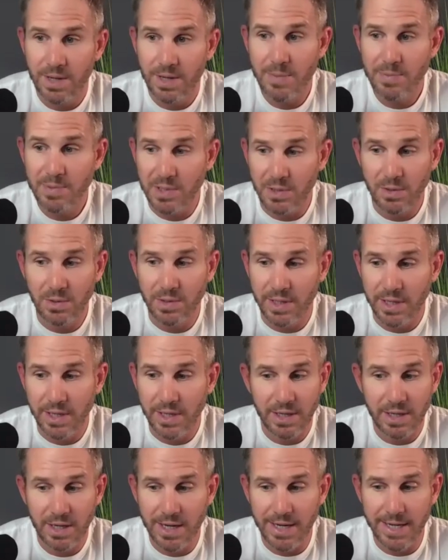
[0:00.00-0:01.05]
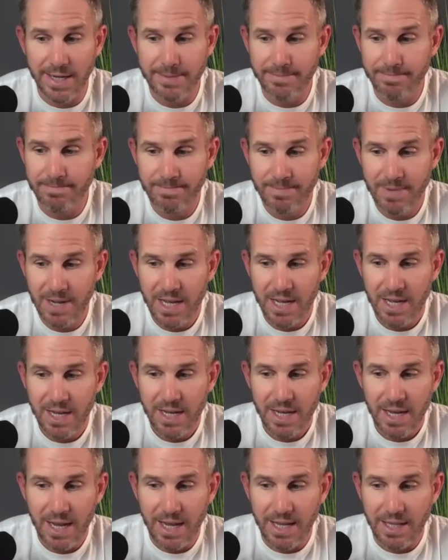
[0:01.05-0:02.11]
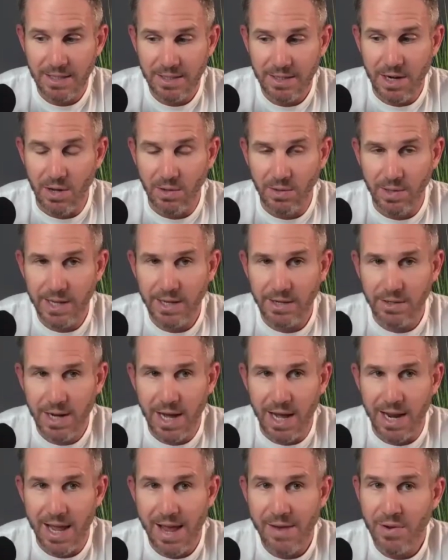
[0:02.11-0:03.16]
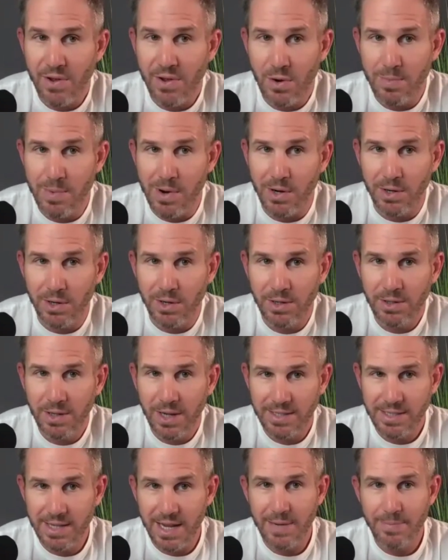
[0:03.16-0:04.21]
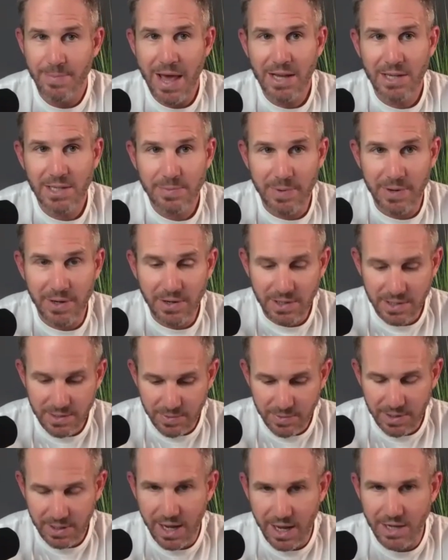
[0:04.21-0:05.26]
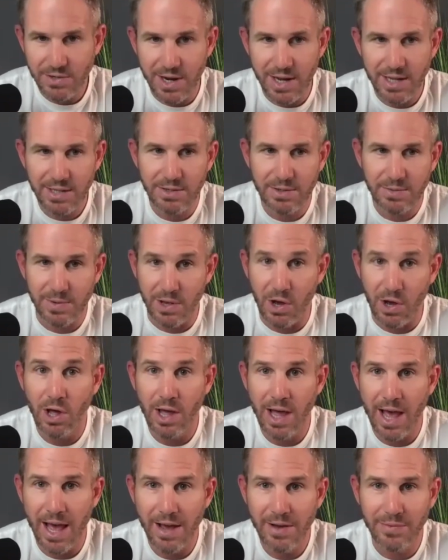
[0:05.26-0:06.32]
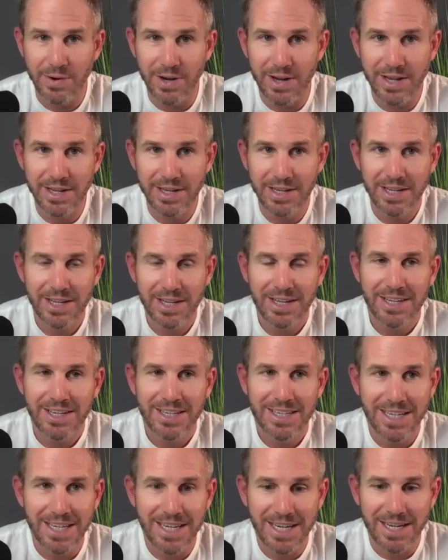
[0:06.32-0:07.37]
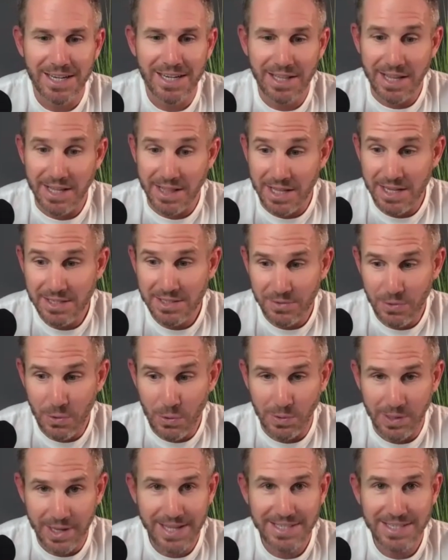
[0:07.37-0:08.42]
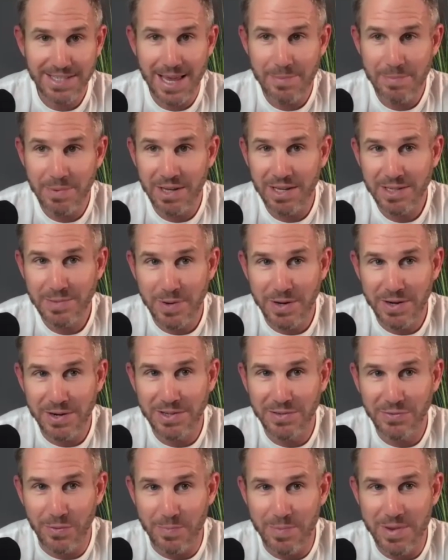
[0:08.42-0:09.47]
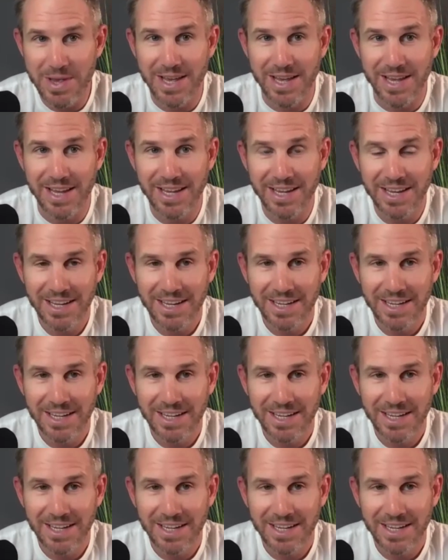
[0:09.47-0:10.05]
Absolutely. Um and you know, like it or not, every homeowner has had a bad experience with a contractor. We all have, right? Uh, like this whole landscaping experience for me,